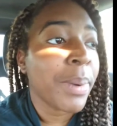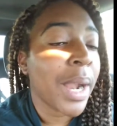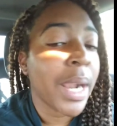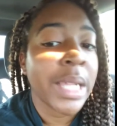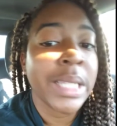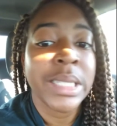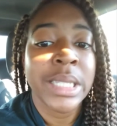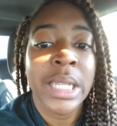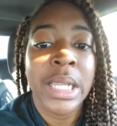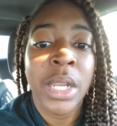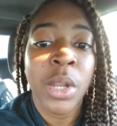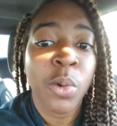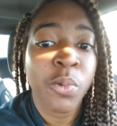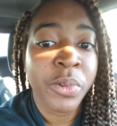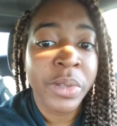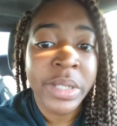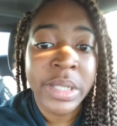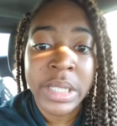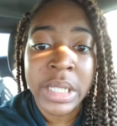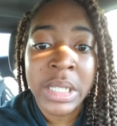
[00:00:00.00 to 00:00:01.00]
probably sending
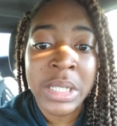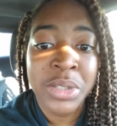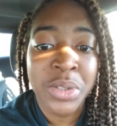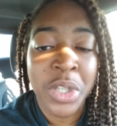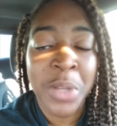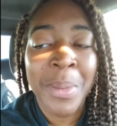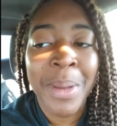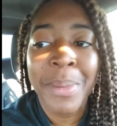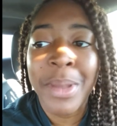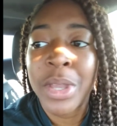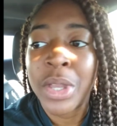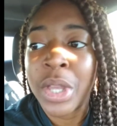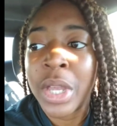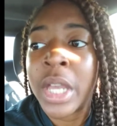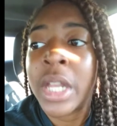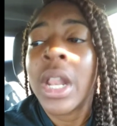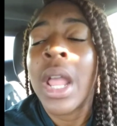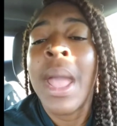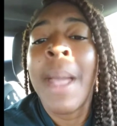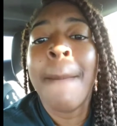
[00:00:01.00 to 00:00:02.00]
overseas, so he may be
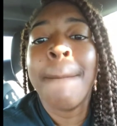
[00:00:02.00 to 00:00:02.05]
good.